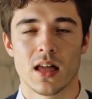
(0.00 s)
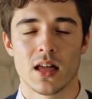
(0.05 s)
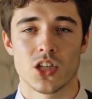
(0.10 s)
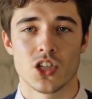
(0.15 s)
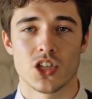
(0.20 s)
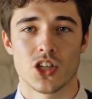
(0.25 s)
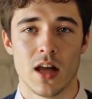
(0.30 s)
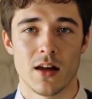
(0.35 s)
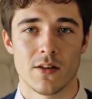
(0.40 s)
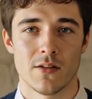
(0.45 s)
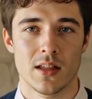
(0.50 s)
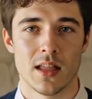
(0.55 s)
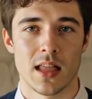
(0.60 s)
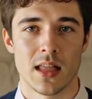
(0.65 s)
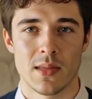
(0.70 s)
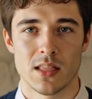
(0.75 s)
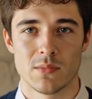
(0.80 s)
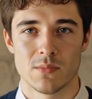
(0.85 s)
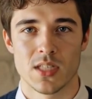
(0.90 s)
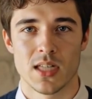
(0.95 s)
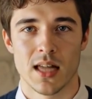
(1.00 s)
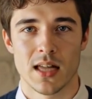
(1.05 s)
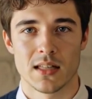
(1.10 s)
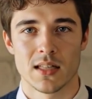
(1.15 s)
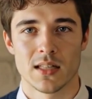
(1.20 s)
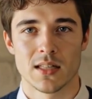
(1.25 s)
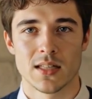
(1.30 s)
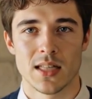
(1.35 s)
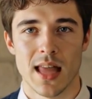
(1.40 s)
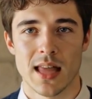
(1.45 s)
Check if the lip sync
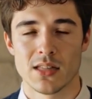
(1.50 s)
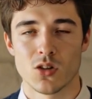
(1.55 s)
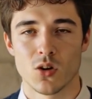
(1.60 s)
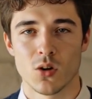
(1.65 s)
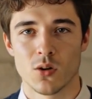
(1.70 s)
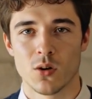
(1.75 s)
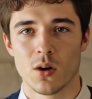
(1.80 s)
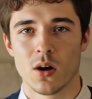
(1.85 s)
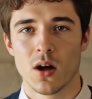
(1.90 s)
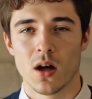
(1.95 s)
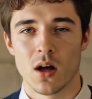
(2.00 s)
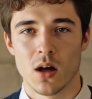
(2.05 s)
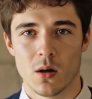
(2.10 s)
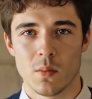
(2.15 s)
looks natural.